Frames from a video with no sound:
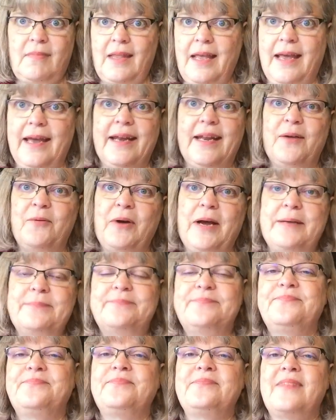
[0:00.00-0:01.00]
Anyway,
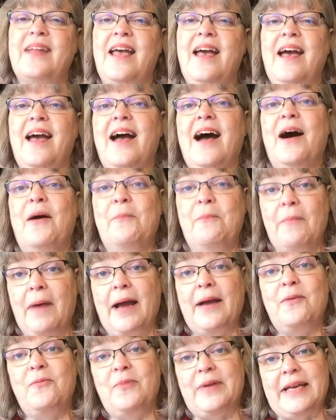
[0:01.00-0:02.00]

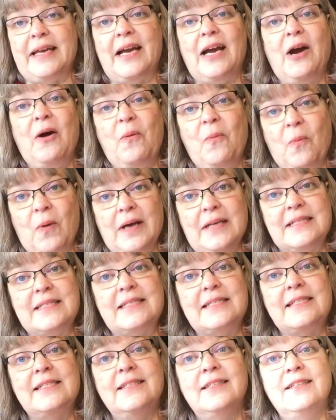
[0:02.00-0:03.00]
my week
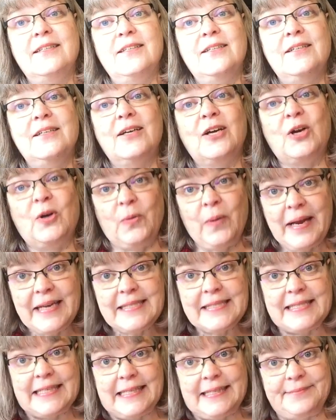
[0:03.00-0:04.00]
was
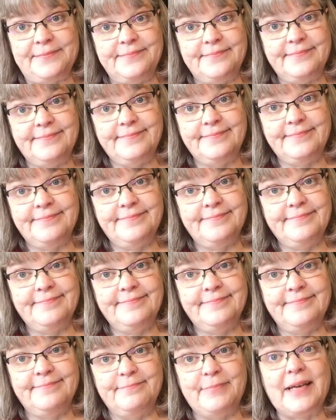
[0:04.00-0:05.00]
crazy
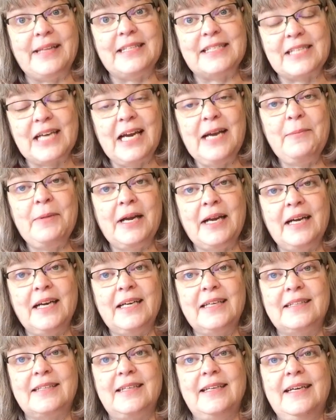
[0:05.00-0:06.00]
by the time I
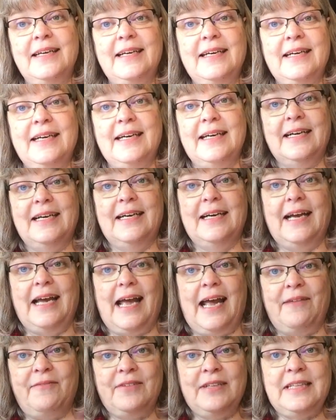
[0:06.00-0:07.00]
got
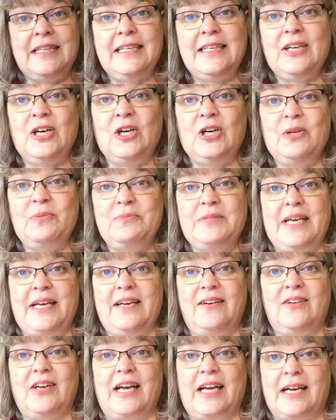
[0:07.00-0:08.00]
everything calmed
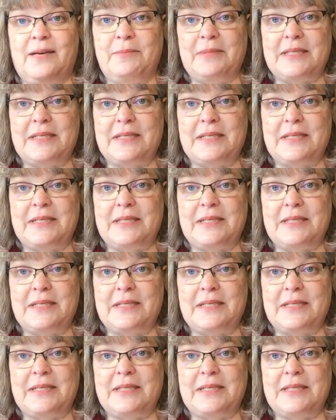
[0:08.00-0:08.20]
down, I got